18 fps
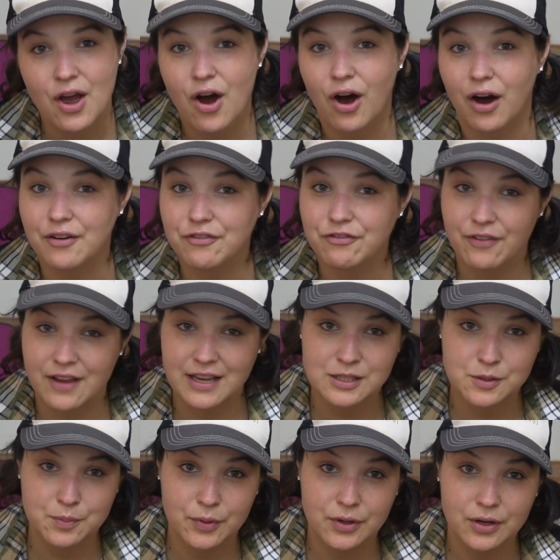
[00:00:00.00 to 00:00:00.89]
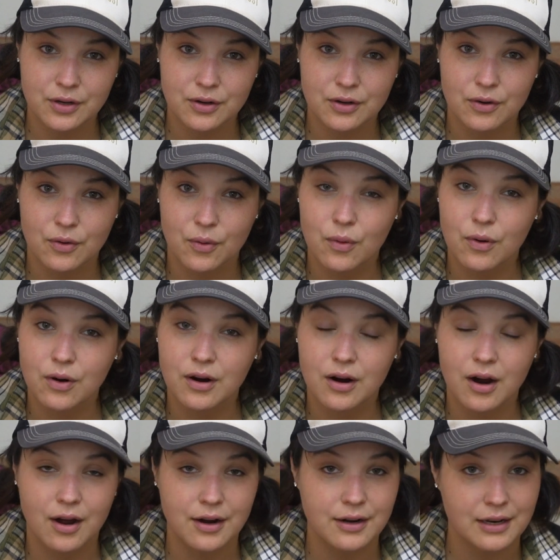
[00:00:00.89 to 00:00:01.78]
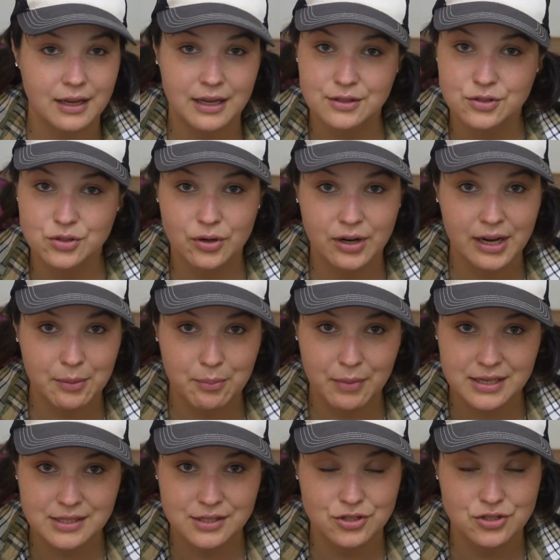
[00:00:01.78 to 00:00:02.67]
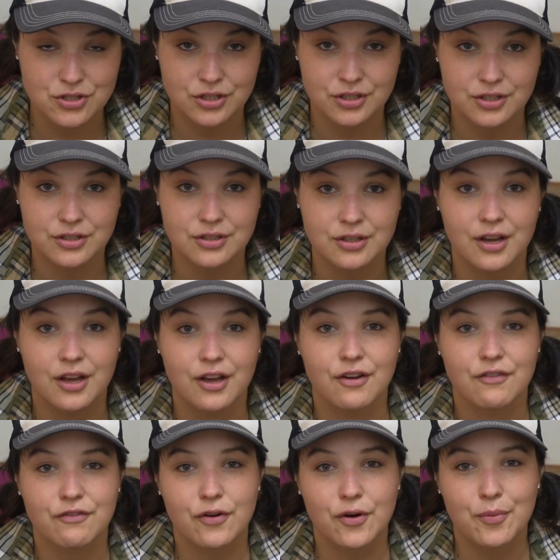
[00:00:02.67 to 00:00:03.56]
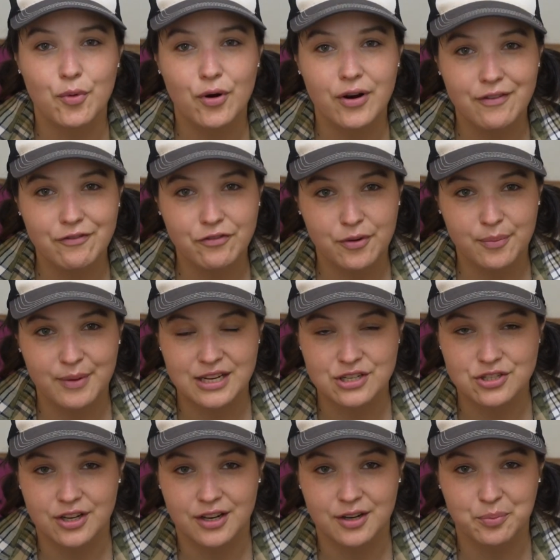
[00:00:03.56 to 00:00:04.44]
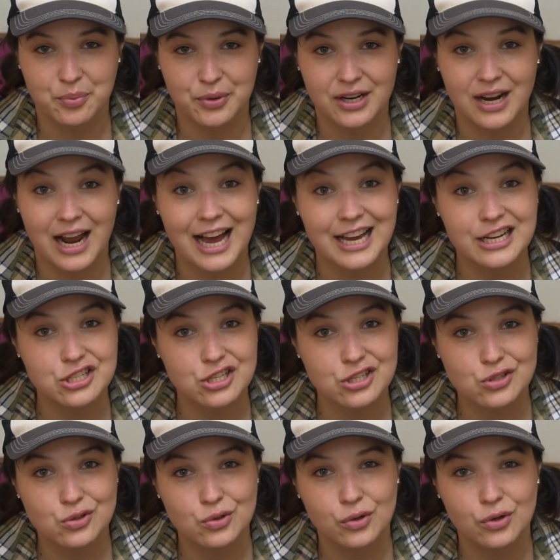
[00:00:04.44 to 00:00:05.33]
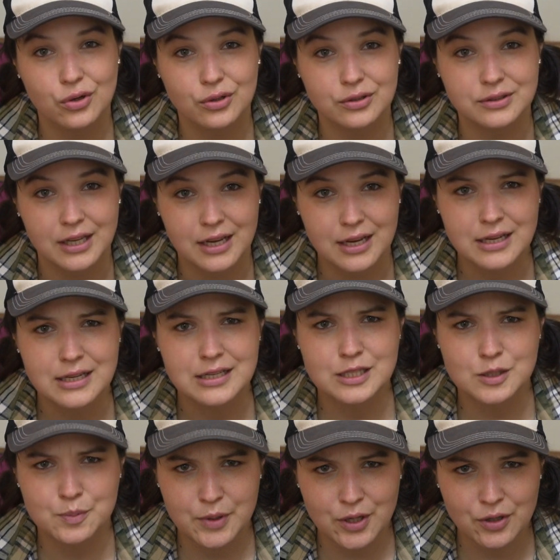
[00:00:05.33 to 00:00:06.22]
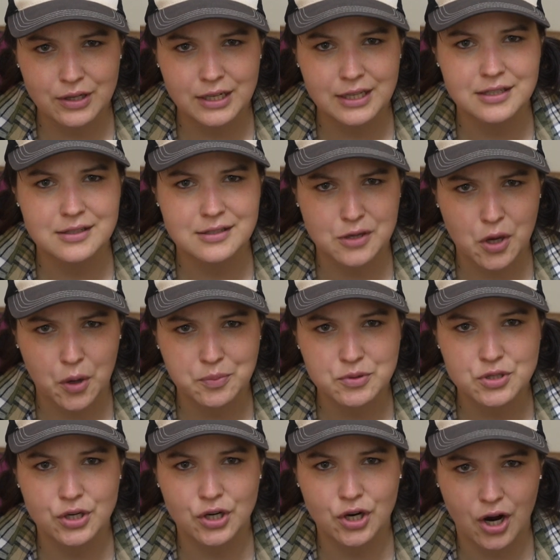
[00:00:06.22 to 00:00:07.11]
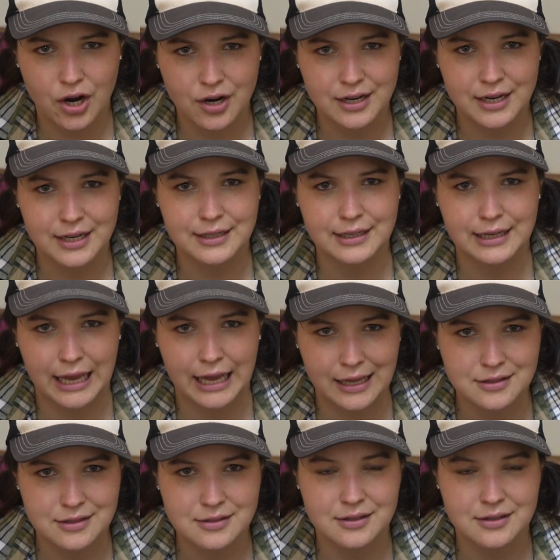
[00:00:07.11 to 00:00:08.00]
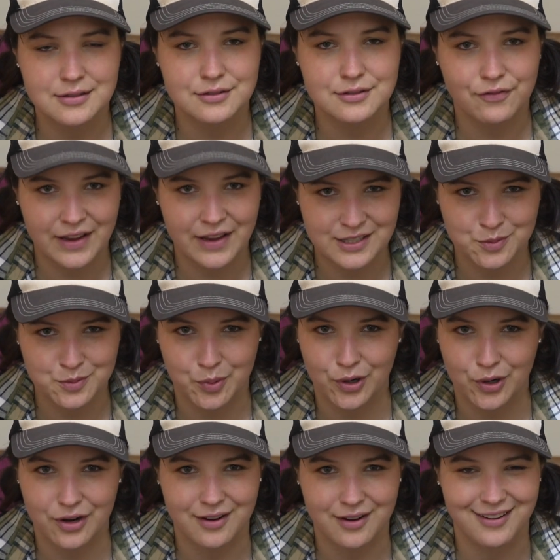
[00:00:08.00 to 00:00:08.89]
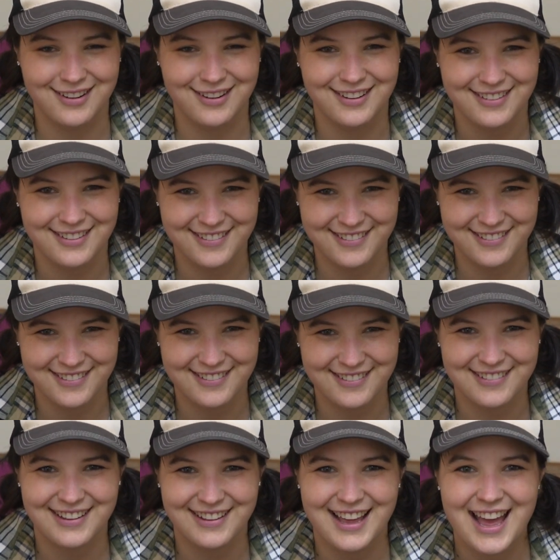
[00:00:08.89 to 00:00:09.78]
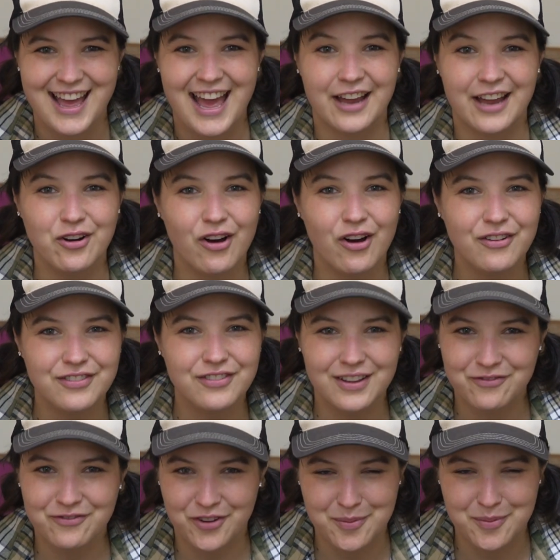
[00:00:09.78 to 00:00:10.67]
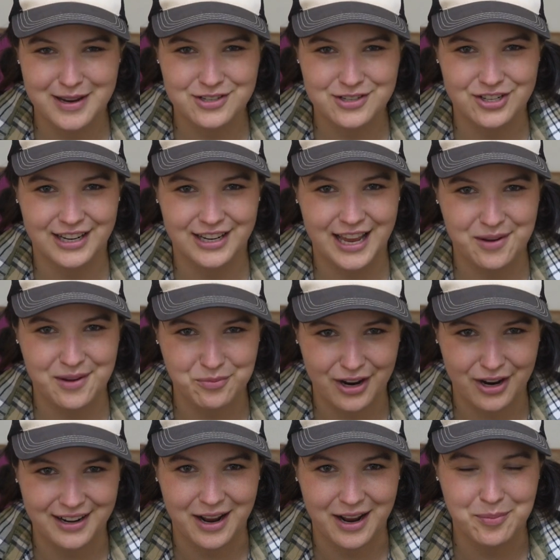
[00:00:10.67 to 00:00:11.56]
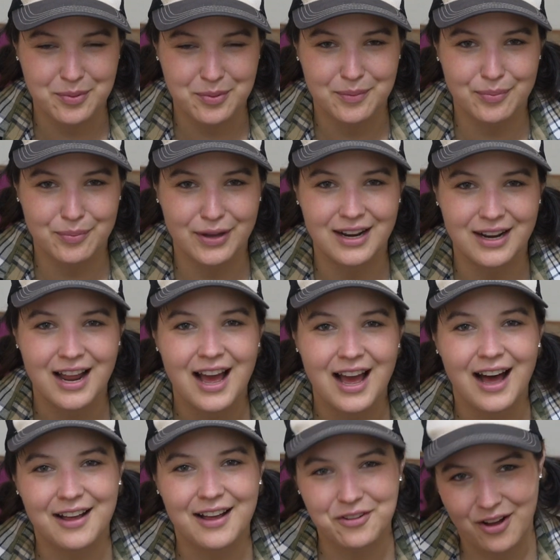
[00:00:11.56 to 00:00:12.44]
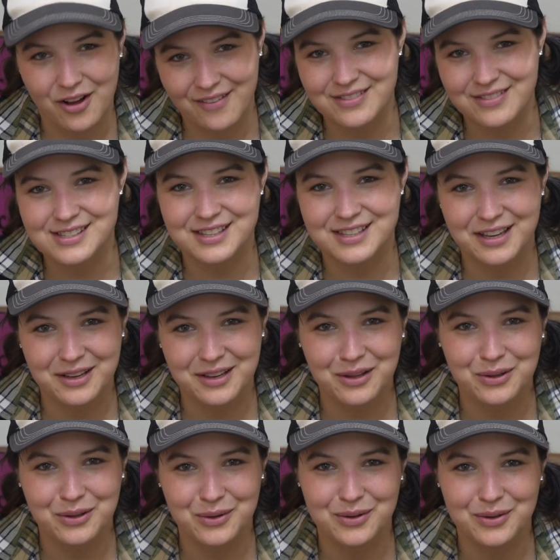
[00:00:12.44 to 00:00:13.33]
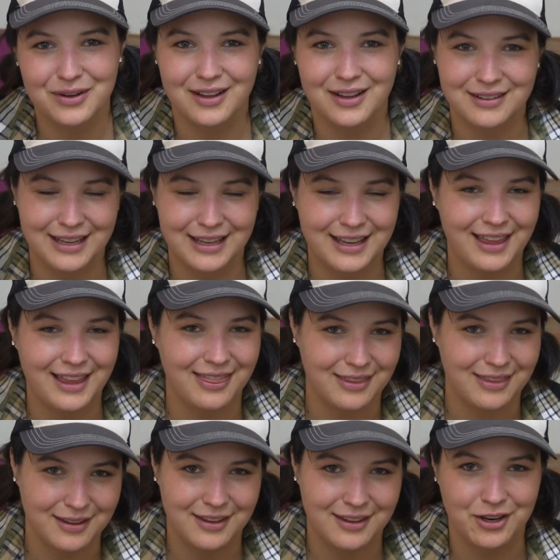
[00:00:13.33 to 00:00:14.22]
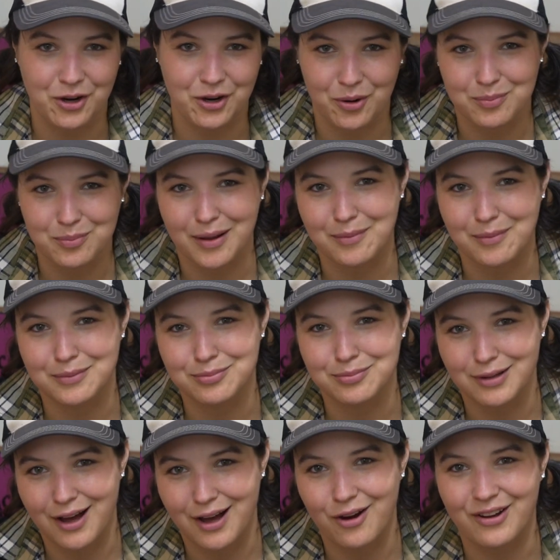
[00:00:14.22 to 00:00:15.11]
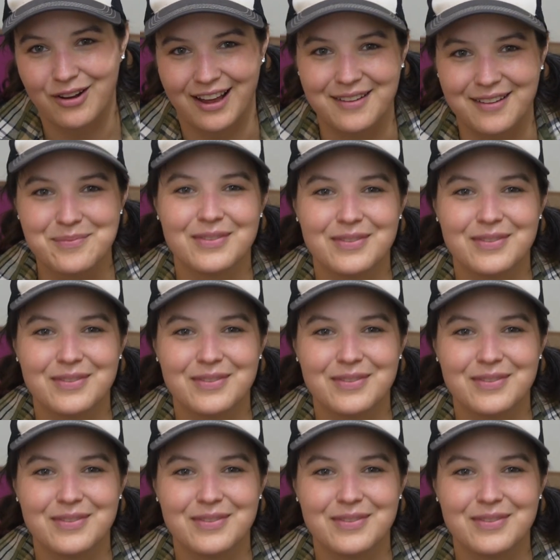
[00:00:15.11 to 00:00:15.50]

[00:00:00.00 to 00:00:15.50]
on Facebook or on Instagram Messenger for more information, but I just Googled Spirit Sculpture Garden, Kansas, Facebook, and all of the information came right up. But I'll obviously include a link in the, blah, blah, blah. Okay,